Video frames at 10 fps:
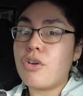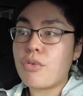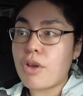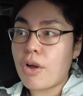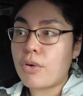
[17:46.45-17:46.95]

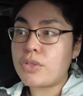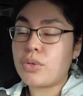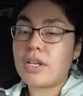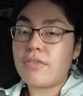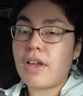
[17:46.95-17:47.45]
grown
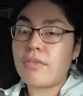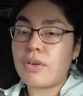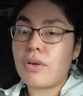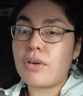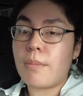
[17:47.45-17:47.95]

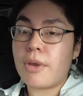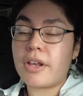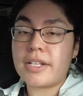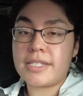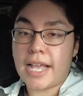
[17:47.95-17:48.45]
25-year-old
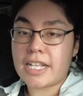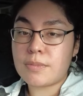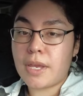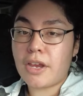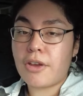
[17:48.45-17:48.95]
American
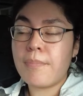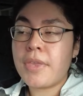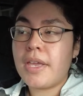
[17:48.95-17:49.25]
taxpayer,